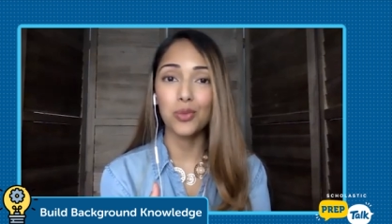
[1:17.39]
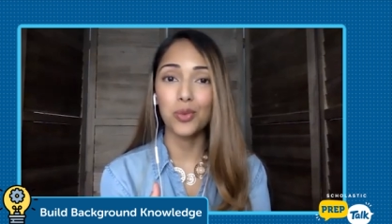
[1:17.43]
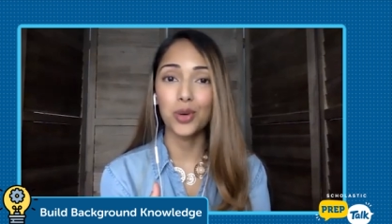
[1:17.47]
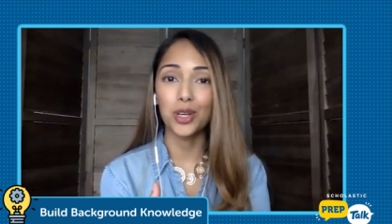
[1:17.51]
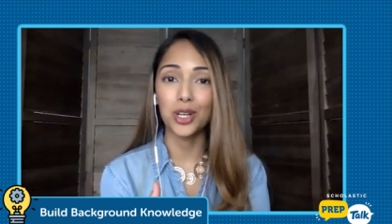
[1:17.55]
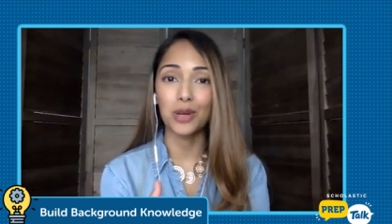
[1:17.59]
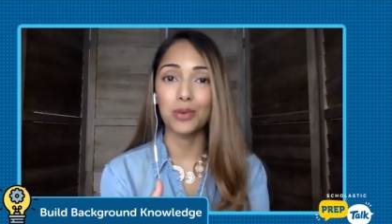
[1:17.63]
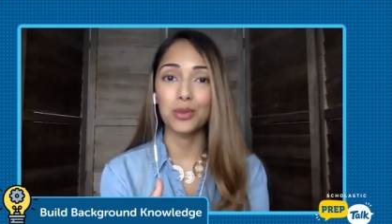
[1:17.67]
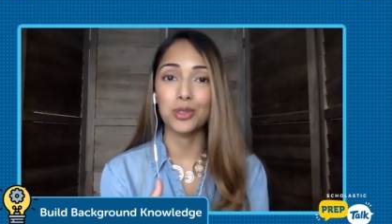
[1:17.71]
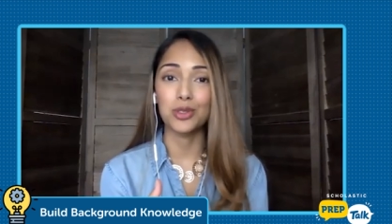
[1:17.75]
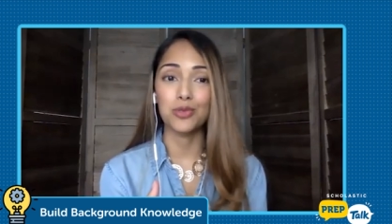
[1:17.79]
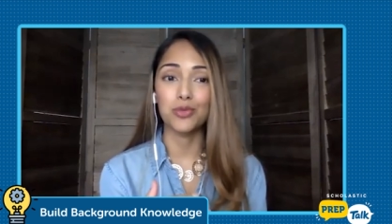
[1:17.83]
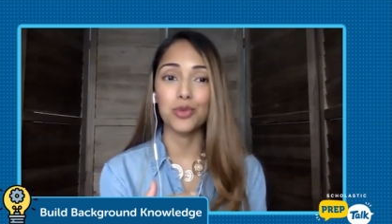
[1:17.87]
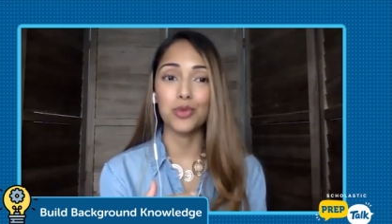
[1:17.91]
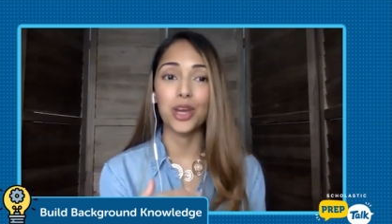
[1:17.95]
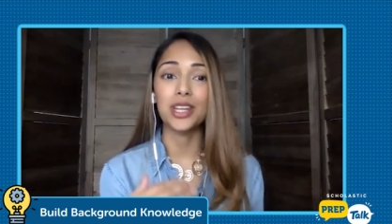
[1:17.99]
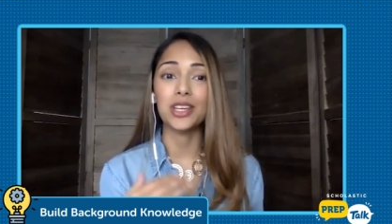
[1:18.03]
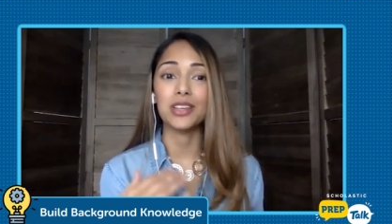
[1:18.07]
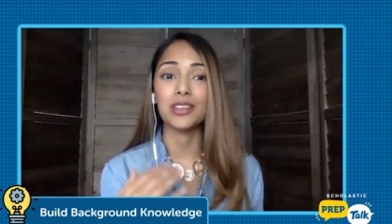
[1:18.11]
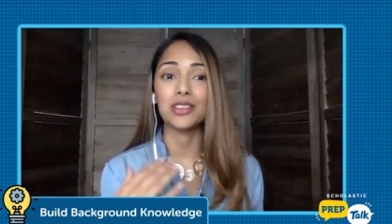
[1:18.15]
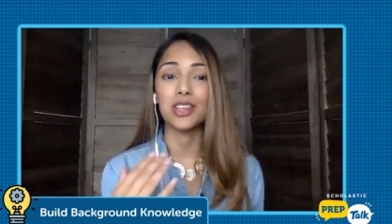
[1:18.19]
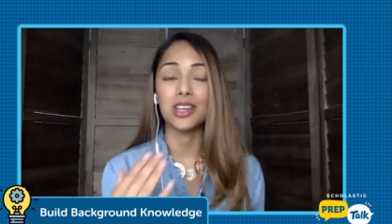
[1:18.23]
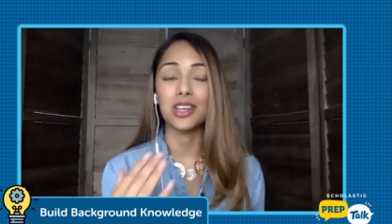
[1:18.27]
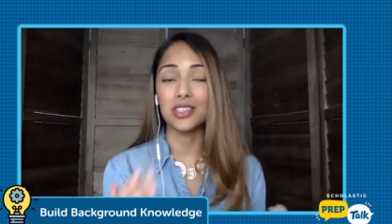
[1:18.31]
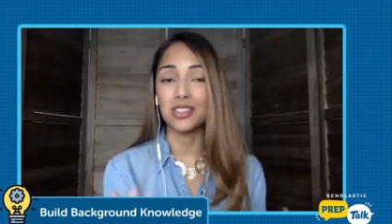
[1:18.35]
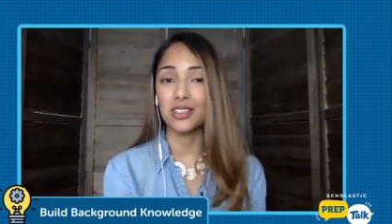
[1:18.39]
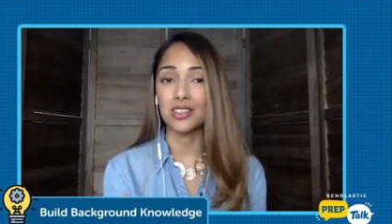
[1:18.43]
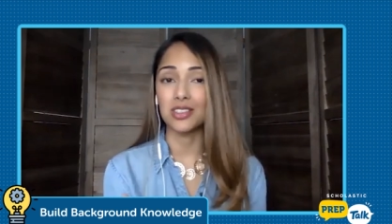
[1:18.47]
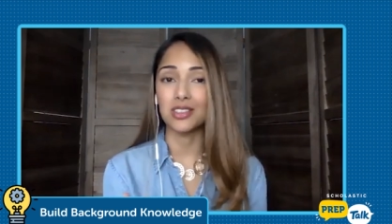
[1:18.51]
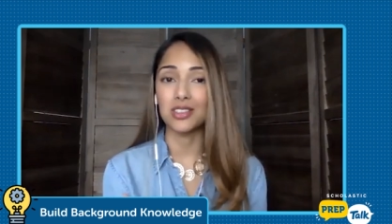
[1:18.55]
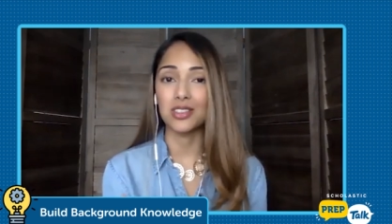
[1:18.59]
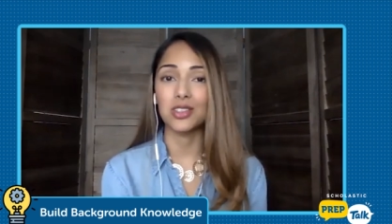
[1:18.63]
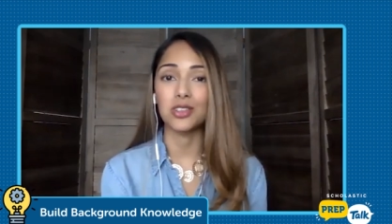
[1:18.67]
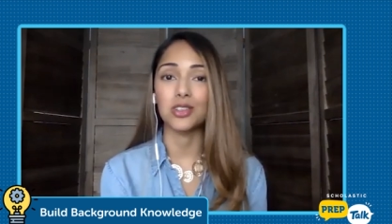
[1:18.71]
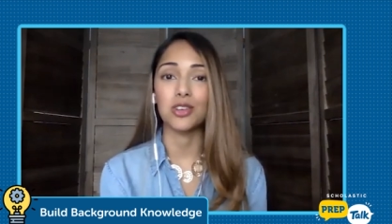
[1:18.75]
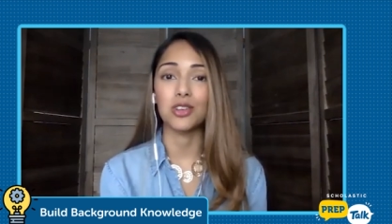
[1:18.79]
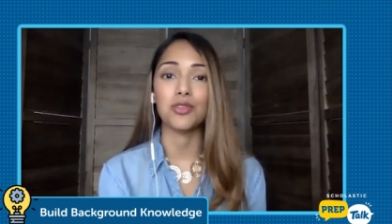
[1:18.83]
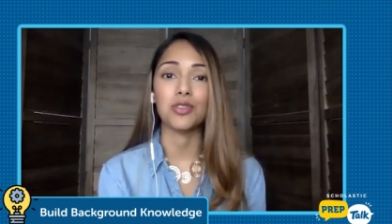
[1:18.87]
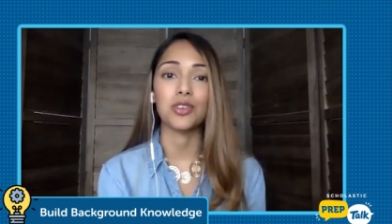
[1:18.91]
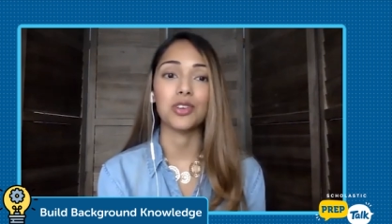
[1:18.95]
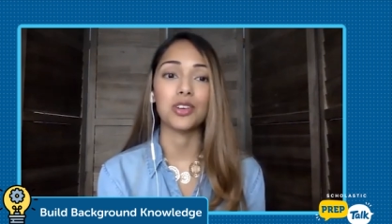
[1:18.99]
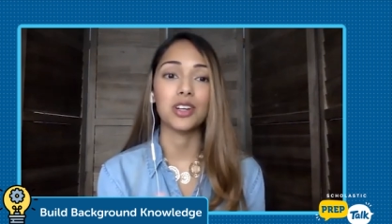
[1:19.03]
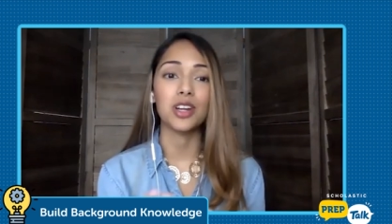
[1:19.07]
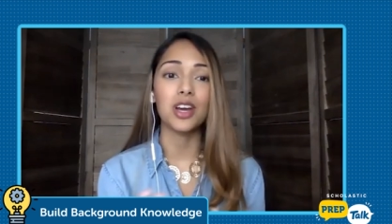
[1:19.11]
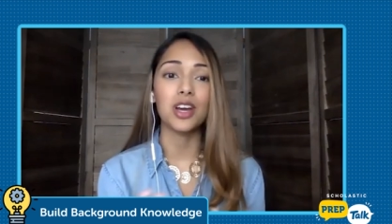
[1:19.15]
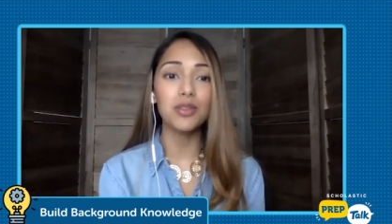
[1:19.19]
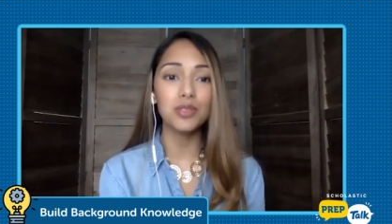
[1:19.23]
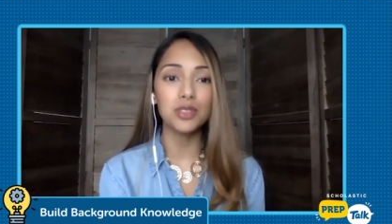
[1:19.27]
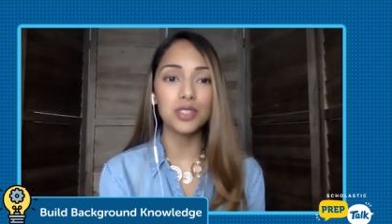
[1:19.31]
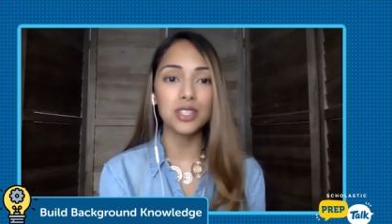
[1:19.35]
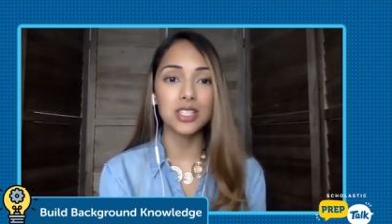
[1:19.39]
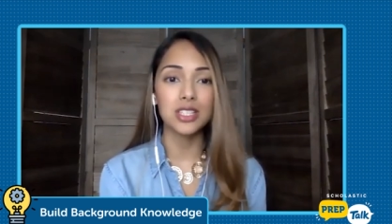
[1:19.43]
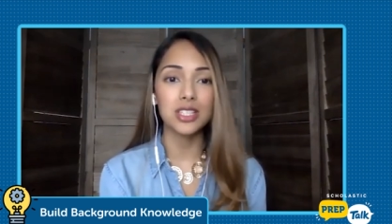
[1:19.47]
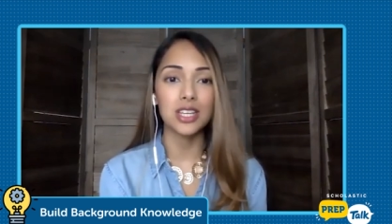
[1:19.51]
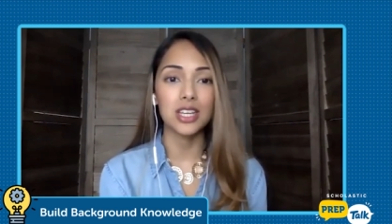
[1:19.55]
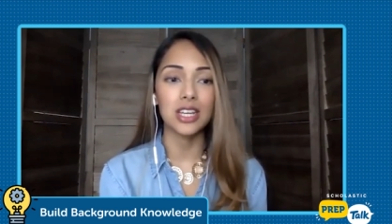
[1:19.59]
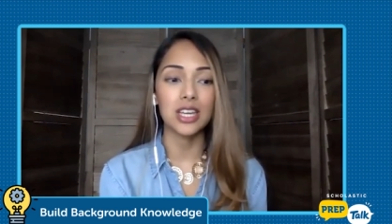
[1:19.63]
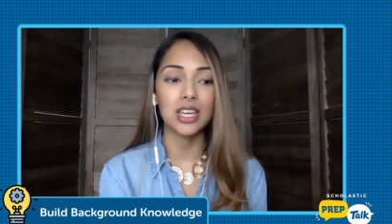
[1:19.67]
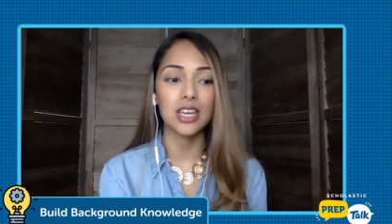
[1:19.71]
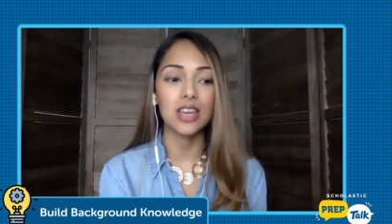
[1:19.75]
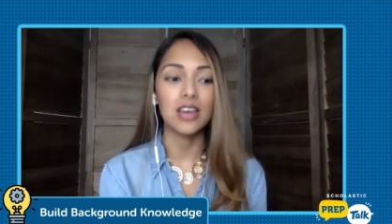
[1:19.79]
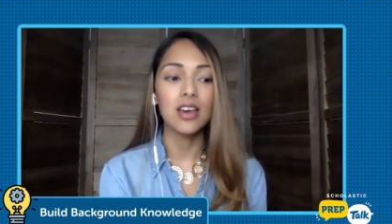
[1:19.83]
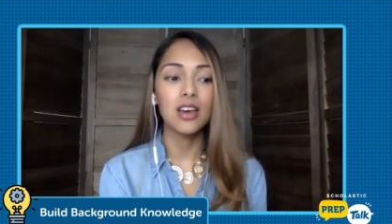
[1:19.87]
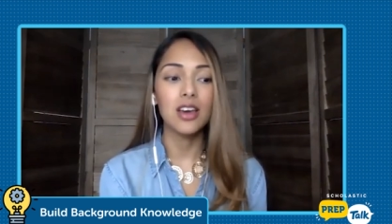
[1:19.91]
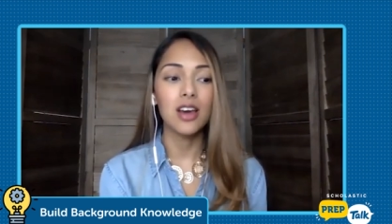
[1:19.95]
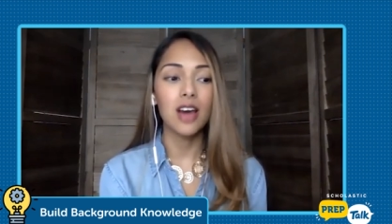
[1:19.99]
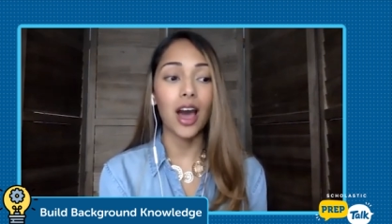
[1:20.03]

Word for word: when I was writing lessons, you know, for a novel study.